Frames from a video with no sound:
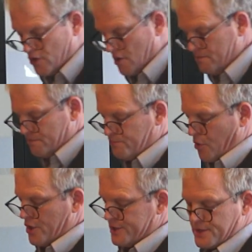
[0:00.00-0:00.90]
from
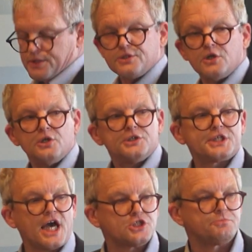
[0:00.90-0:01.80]
Beuys's
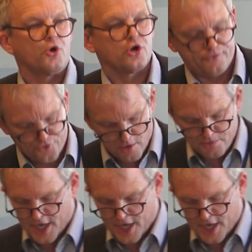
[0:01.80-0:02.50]
sketchbook from